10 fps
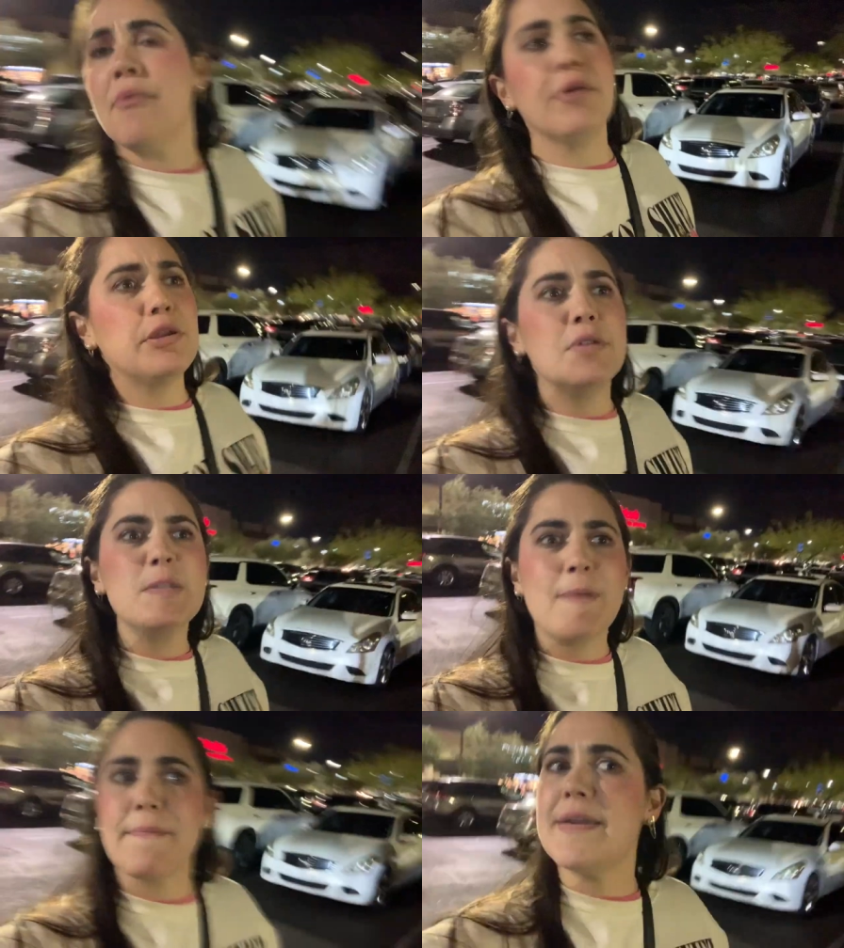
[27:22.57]
Will you
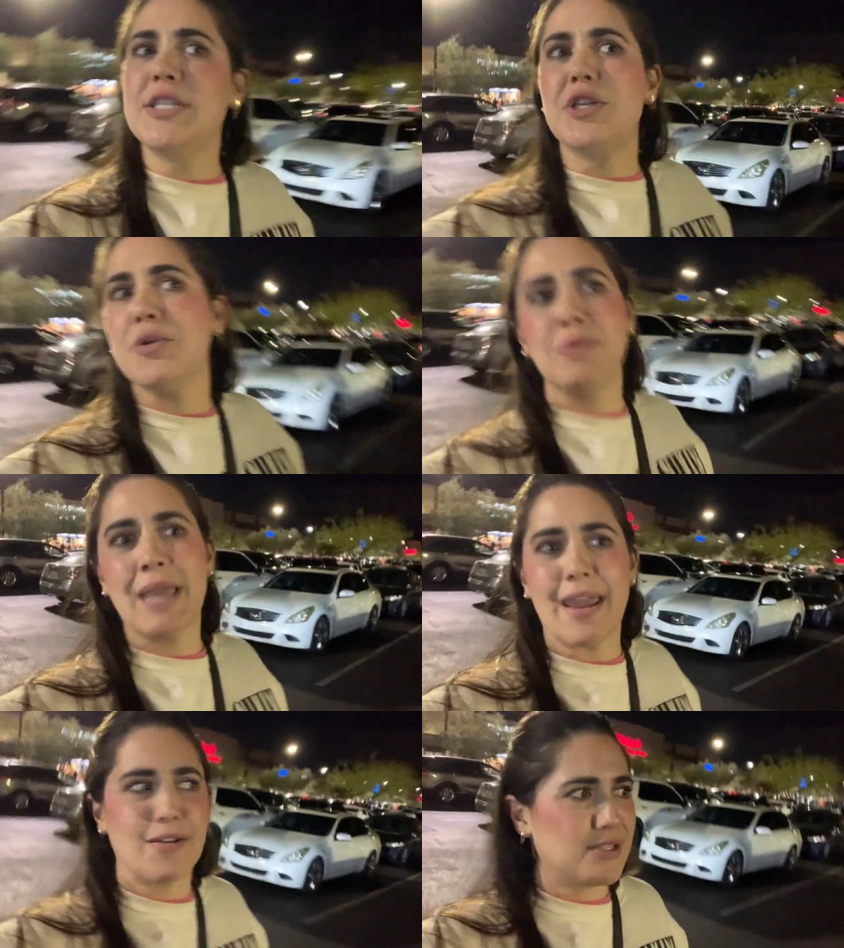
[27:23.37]
just pick me two
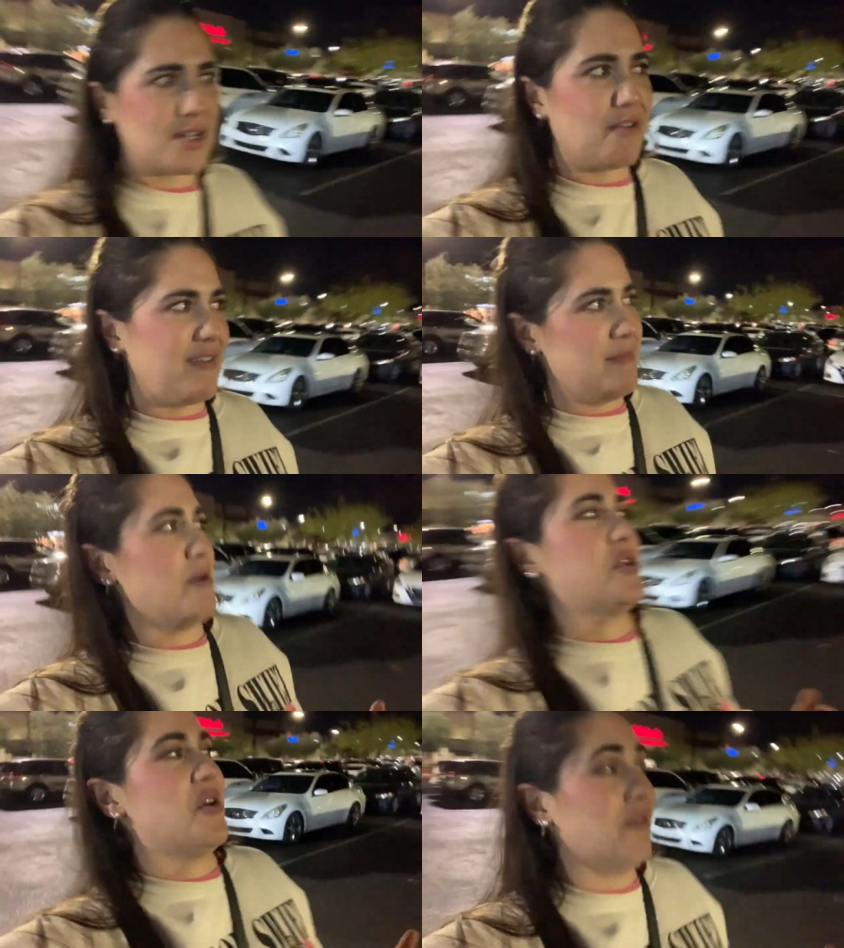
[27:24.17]
candles and I'll
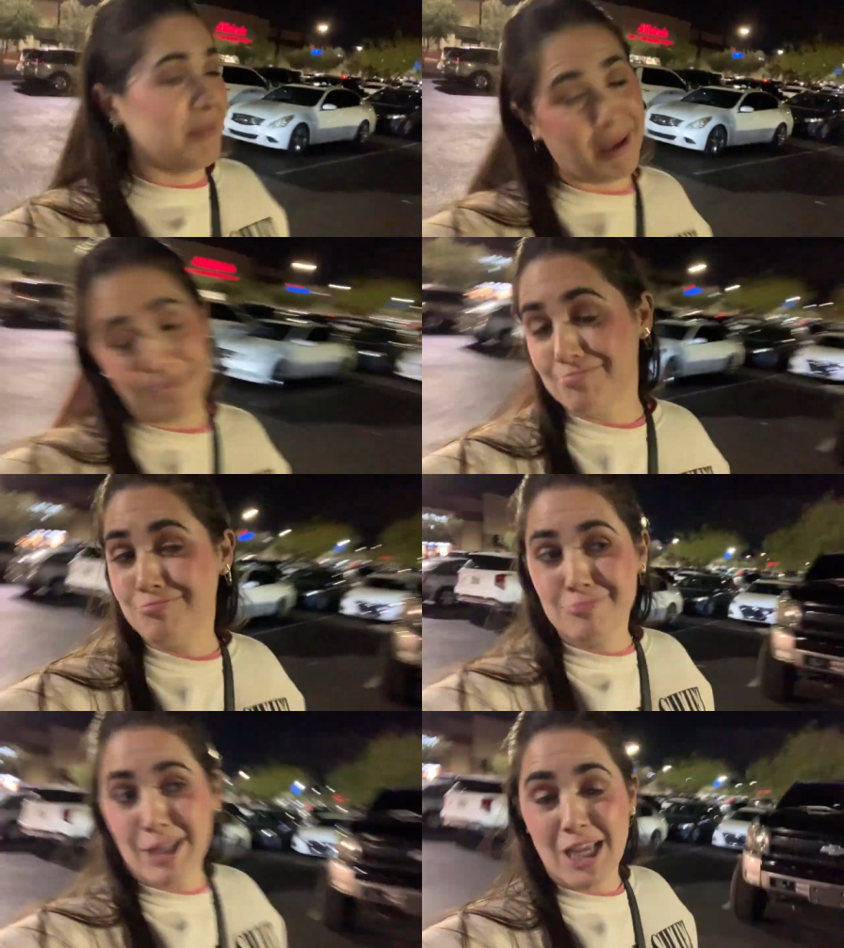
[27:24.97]
Venmo you? I'm like,
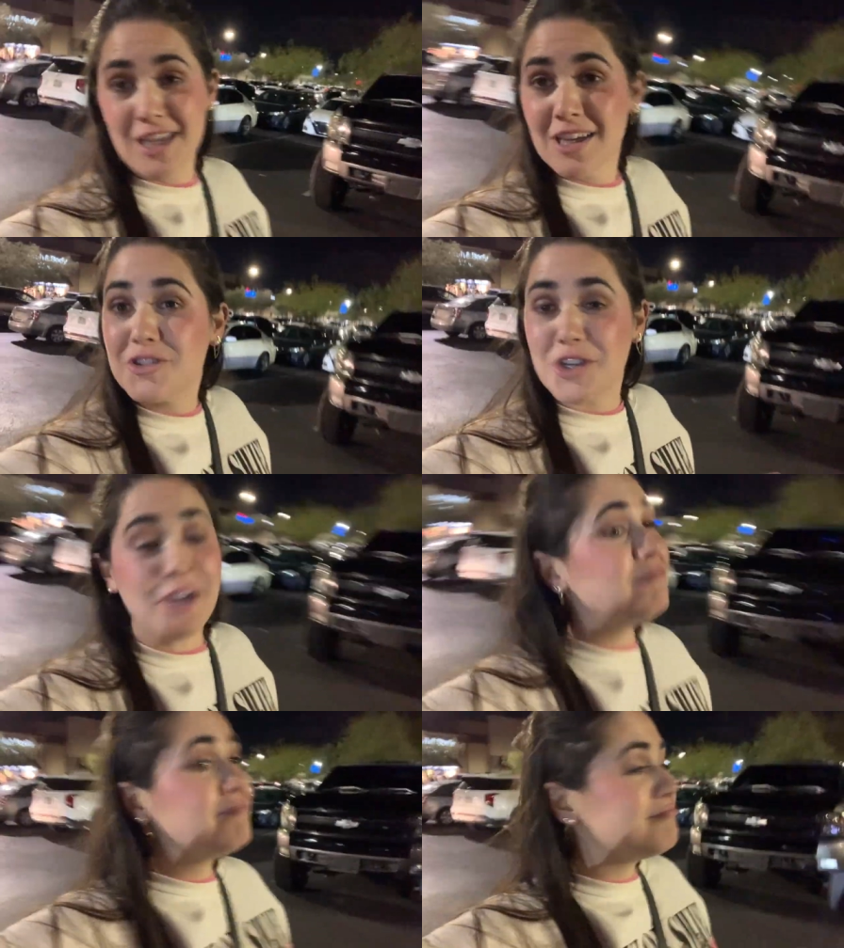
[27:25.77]
sure.